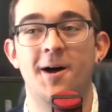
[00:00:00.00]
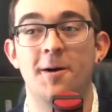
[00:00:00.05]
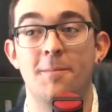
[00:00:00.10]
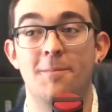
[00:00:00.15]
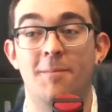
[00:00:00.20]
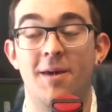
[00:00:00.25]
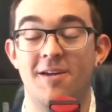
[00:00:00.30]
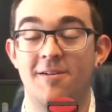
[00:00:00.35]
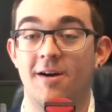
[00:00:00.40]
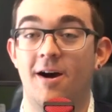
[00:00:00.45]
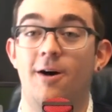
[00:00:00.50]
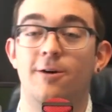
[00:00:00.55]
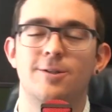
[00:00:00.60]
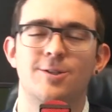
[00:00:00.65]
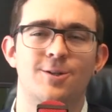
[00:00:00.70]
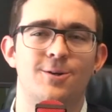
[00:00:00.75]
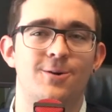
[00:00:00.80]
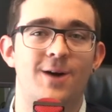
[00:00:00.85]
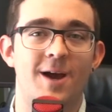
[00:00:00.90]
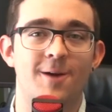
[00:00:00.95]
um, my
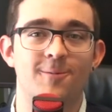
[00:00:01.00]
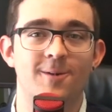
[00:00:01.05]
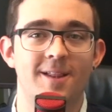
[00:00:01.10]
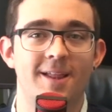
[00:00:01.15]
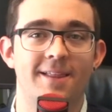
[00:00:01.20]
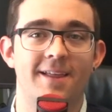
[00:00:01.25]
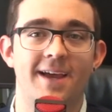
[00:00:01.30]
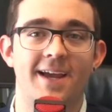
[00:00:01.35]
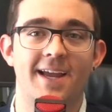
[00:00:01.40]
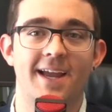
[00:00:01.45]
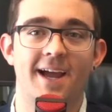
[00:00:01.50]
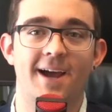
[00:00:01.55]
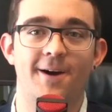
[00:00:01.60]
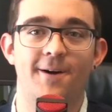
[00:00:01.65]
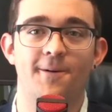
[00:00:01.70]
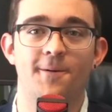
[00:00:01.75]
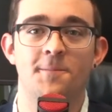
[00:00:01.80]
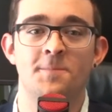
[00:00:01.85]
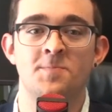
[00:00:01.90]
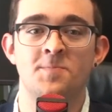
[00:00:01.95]
also, I really like
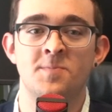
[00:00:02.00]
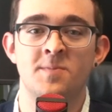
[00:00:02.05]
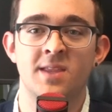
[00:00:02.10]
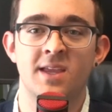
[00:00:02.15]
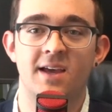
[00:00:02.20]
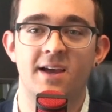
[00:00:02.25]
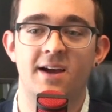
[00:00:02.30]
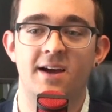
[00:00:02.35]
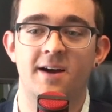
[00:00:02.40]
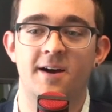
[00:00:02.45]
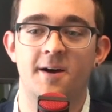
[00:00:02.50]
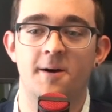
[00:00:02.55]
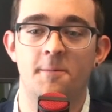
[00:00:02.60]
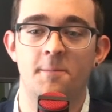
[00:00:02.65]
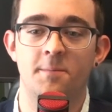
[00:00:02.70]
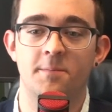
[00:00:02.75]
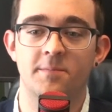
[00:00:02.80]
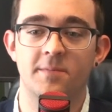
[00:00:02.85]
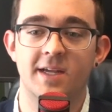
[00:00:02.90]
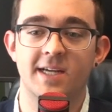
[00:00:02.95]
how
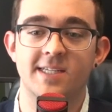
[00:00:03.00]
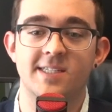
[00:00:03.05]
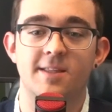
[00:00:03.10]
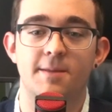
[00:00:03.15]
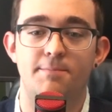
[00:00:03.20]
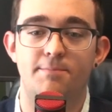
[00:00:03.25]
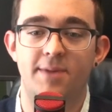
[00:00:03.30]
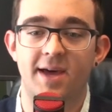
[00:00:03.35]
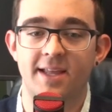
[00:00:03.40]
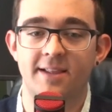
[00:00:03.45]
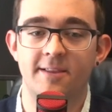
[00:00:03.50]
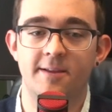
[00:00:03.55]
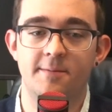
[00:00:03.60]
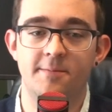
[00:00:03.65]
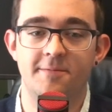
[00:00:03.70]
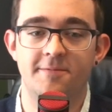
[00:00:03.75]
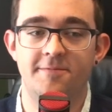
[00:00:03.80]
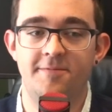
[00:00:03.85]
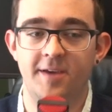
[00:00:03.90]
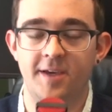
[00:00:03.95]
because um, the
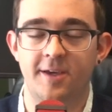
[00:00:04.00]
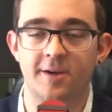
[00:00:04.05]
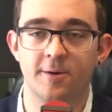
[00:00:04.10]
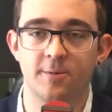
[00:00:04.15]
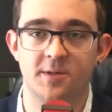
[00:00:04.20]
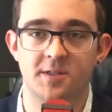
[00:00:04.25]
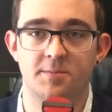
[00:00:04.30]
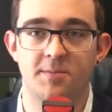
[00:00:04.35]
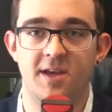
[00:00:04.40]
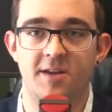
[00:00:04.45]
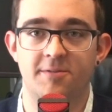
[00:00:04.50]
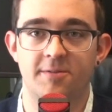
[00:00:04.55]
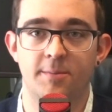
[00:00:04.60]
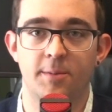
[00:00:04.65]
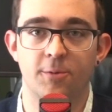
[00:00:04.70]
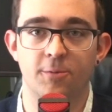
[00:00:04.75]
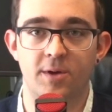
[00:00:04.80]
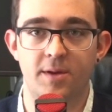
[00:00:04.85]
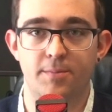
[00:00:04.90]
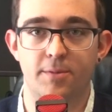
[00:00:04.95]
Bedlam figure was made
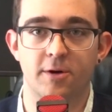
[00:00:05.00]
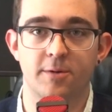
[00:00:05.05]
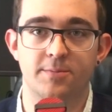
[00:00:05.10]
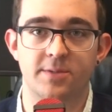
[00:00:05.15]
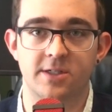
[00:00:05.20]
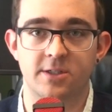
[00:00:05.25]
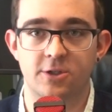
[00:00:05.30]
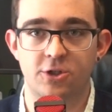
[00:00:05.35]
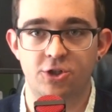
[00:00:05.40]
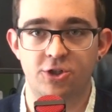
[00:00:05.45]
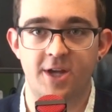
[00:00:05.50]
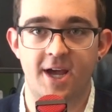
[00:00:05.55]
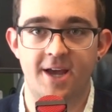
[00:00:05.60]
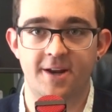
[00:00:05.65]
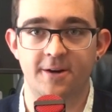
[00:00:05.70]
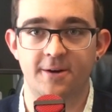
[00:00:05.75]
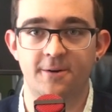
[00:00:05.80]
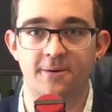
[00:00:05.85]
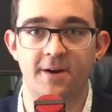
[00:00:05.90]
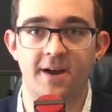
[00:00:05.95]
from a repurposed
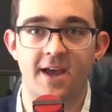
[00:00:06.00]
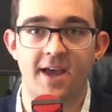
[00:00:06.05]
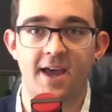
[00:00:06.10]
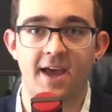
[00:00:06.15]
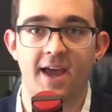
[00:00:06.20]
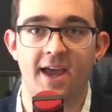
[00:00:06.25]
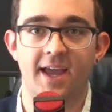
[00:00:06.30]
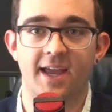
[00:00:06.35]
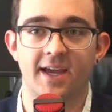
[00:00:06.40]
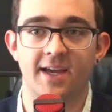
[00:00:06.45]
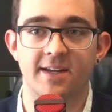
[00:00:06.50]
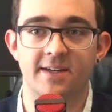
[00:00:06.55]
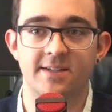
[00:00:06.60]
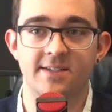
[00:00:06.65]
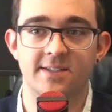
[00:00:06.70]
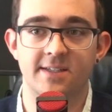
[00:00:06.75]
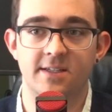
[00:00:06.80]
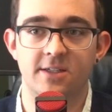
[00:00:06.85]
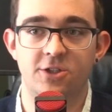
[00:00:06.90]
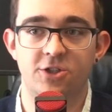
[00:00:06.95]
shadow,
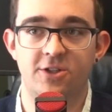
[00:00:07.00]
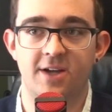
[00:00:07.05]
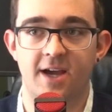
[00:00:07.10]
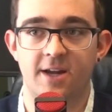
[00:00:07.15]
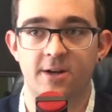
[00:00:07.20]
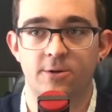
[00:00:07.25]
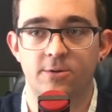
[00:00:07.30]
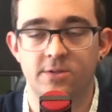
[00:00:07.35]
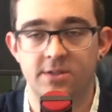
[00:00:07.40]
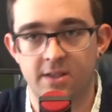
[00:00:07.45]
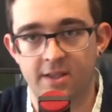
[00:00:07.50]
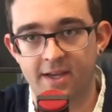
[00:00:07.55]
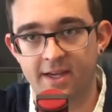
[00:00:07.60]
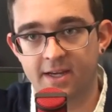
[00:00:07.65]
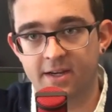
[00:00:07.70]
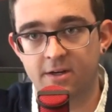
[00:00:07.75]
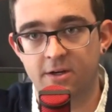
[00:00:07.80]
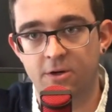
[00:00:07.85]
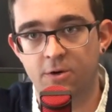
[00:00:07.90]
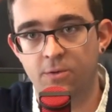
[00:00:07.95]
and Shadow's
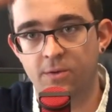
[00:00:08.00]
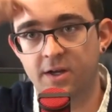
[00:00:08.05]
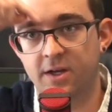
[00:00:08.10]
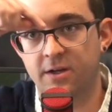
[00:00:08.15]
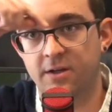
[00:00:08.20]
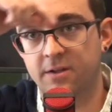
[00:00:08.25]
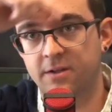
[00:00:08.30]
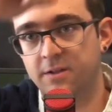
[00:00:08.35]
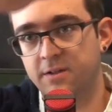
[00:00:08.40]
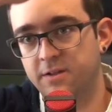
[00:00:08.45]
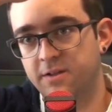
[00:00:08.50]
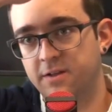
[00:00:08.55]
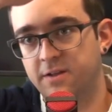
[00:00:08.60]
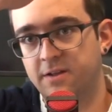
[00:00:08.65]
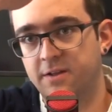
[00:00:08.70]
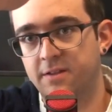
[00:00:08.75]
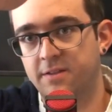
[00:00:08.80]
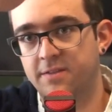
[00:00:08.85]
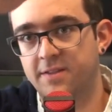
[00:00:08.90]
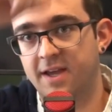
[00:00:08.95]
like quill
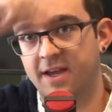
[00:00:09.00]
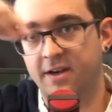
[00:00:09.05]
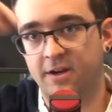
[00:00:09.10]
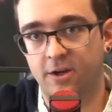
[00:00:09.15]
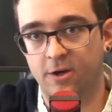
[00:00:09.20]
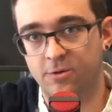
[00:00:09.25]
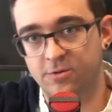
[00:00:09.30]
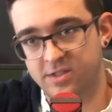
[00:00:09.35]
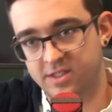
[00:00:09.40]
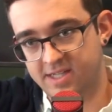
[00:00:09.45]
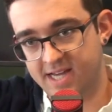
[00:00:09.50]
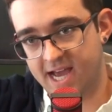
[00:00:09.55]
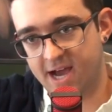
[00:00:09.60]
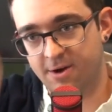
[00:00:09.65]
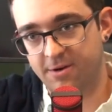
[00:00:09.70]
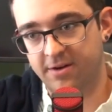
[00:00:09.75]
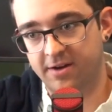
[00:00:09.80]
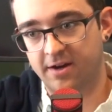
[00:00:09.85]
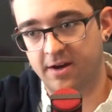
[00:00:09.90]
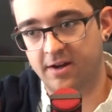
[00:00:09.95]
that goes
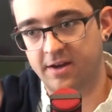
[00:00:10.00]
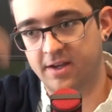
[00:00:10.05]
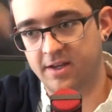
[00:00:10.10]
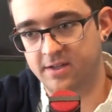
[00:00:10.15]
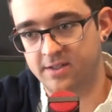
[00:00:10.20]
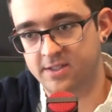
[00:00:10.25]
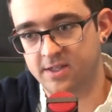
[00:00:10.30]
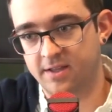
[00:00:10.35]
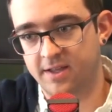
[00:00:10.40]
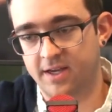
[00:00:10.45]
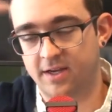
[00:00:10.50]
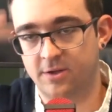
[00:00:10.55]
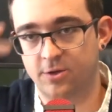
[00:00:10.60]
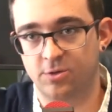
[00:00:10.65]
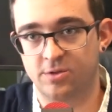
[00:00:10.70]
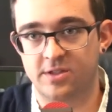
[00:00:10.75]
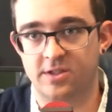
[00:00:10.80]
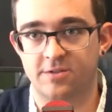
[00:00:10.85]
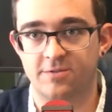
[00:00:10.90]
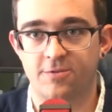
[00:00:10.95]
down uh, into like
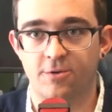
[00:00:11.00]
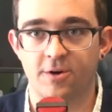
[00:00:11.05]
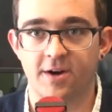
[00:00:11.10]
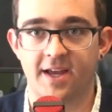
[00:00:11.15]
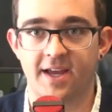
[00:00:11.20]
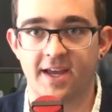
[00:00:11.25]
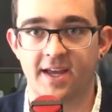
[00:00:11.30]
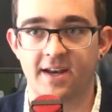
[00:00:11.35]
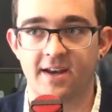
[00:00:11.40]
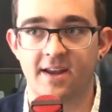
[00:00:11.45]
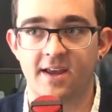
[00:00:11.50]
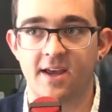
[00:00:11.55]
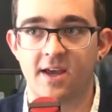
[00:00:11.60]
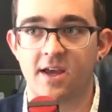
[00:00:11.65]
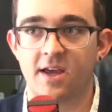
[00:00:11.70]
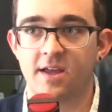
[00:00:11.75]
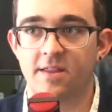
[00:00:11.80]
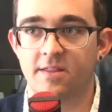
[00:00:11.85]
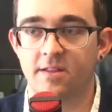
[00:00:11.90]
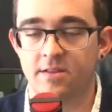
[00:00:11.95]
towards his forehead.
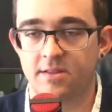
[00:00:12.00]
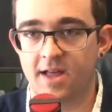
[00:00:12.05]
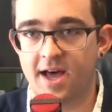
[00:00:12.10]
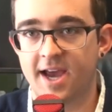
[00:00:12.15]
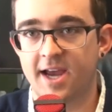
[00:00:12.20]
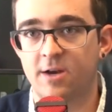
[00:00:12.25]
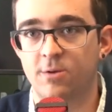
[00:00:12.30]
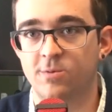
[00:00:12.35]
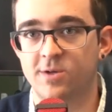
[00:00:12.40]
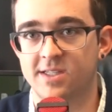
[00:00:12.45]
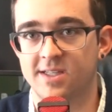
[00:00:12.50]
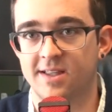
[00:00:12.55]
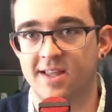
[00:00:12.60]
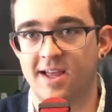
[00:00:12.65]
The line was